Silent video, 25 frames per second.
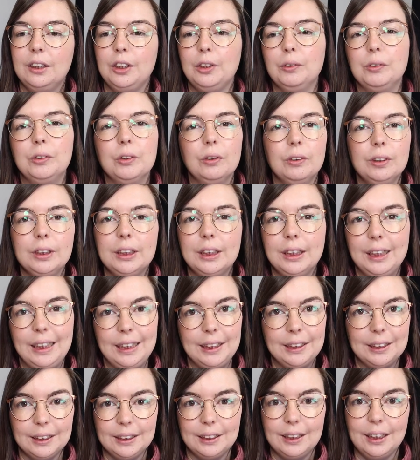you don't
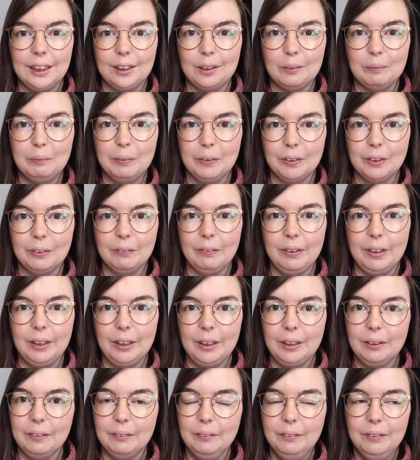need to take a book
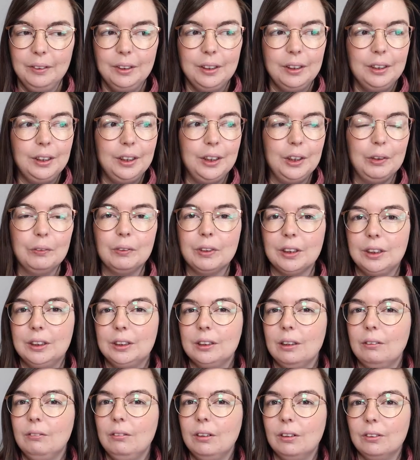with you you
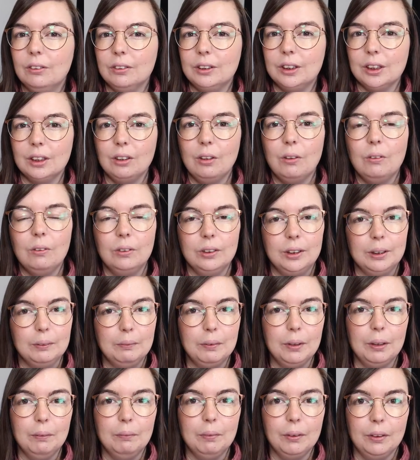can download an
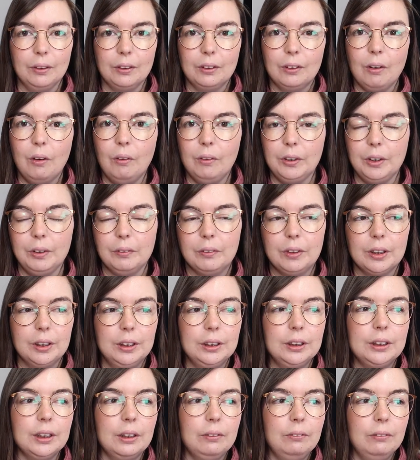audible book or you
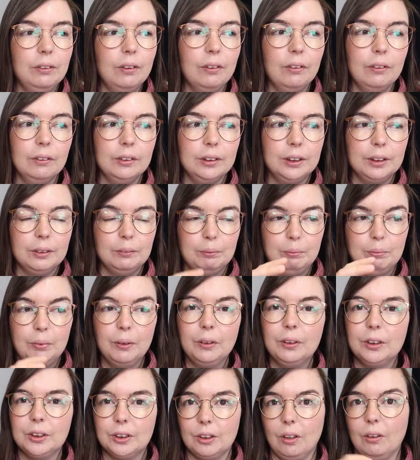can download
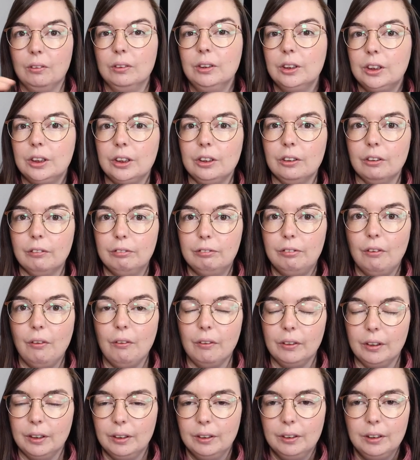books onto your
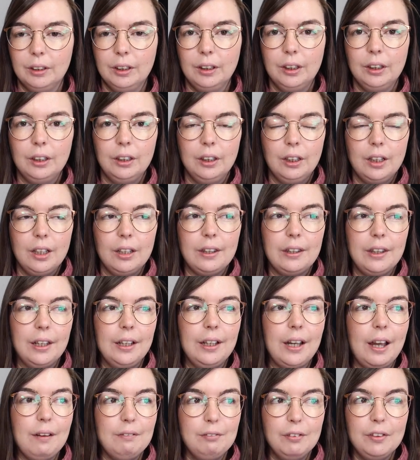phone
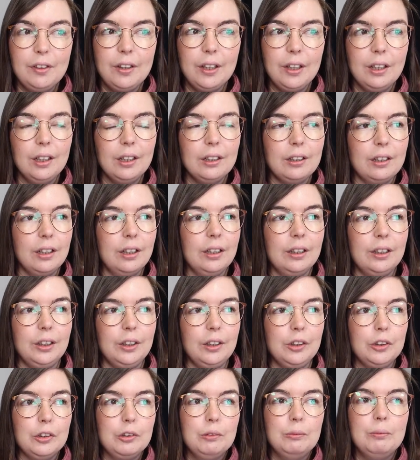they, everything
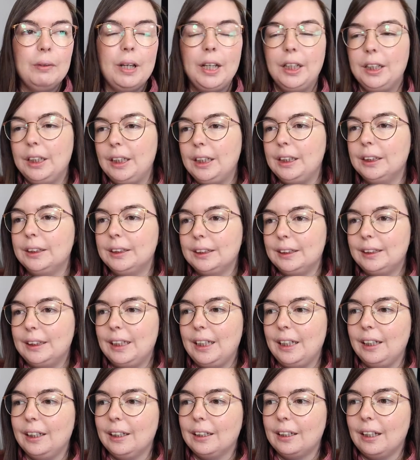that you may need to
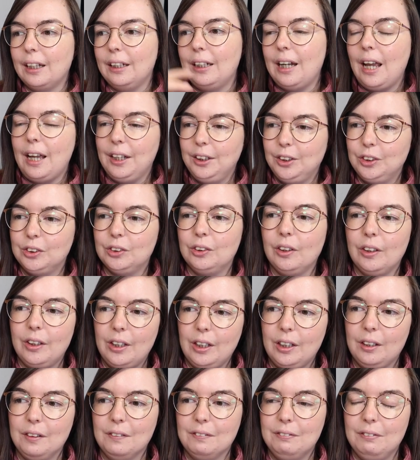take an extra
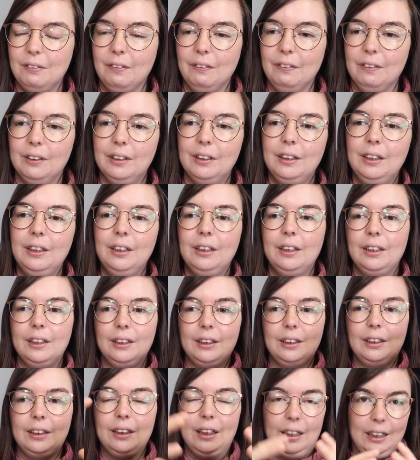thing for
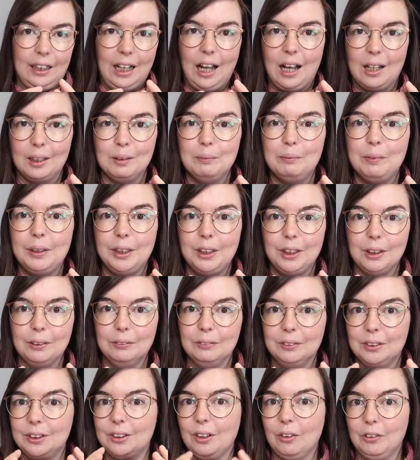can be
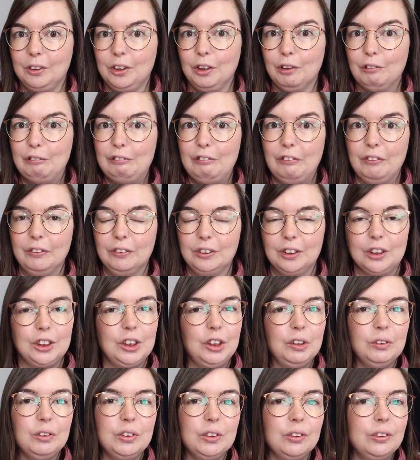used on your phone
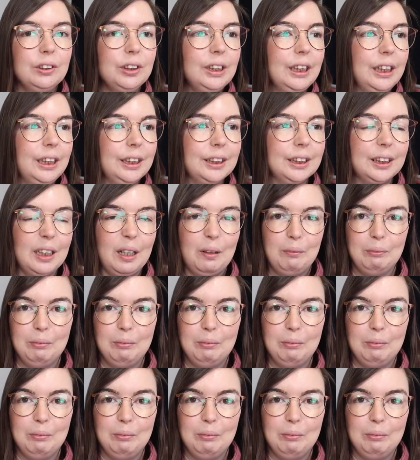so you don't need an